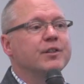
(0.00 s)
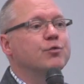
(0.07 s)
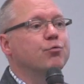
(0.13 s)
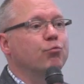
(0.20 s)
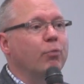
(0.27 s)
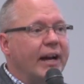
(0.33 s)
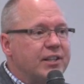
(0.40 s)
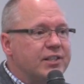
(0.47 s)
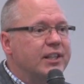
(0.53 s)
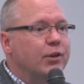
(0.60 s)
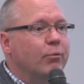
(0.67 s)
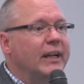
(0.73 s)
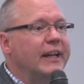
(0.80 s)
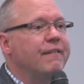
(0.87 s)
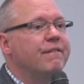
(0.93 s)
it's racing
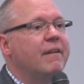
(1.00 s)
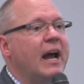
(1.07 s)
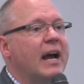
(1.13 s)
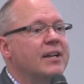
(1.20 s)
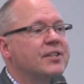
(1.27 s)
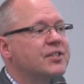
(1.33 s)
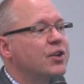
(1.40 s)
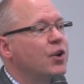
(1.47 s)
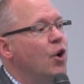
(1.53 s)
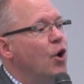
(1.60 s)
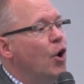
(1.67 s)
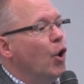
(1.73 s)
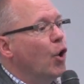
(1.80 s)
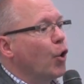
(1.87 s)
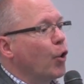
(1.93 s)
really fast,
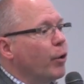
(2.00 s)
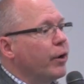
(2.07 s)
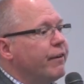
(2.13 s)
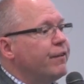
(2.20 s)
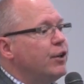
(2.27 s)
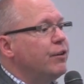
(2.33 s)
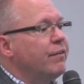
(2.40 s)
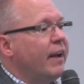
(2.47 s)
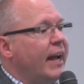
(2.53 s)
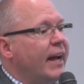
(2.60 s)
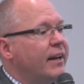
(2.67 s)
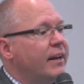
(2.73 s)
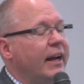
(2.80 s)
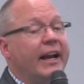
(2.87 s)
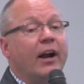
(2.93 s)
or if you've
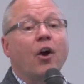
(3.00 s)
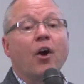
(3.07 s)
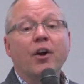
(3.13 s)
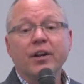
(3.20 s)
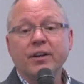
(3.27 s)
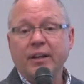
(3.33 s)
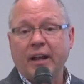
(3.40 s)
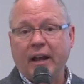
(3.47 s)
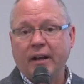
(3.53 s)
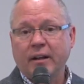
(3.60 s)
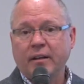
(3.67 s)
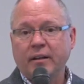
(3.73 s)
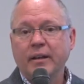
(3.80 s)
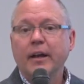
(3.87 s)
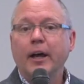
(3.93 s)
had a heart attack.
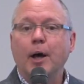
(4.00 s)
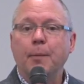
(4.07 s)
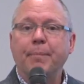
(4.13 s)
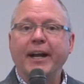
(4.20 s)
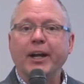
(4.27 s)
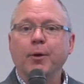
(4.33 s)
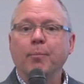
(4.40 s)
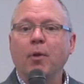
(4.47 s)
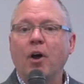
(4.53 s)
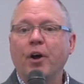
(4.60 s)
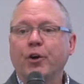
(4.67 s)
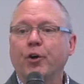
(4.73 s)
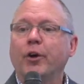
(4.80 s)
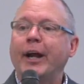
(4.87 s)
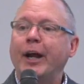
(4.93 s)
A beta
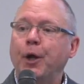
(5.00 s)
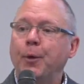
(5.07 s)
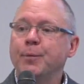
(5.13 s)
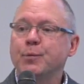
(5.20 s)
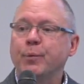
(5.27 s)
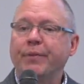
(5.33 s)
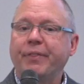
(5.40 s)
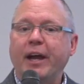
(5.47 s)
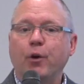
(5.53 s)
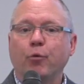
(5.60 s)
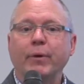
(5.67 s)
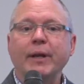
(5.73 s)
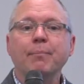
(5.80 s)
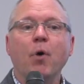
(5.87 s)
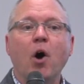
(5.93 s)
blocker helps with that
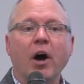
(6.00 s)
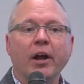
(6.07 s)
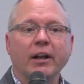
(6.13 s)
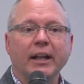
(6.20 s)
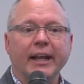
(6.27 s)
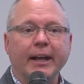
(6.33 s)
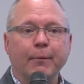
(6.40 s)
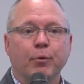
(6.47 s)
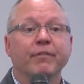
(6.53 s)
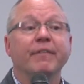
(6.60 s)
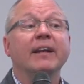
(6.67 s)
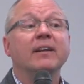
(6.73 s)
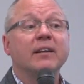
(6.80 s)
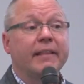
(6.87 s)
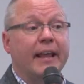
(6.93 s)
remodeling,
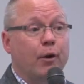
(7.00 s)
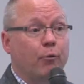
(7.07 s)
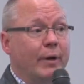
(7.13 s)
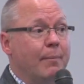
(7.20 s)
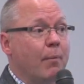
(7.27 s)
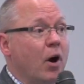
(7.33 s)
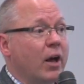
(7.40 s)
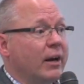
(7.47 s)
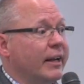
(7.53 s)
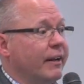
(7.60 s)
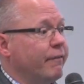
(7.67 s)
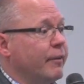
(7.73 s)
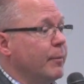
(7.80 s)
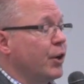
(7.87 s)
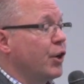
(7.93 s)
preventing that remodeling
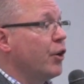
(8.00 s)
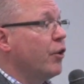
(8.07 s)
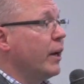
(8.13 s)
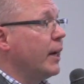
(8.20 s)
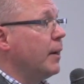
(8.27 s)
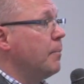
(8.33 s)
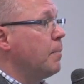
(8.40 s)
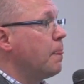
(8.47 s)
from occurring.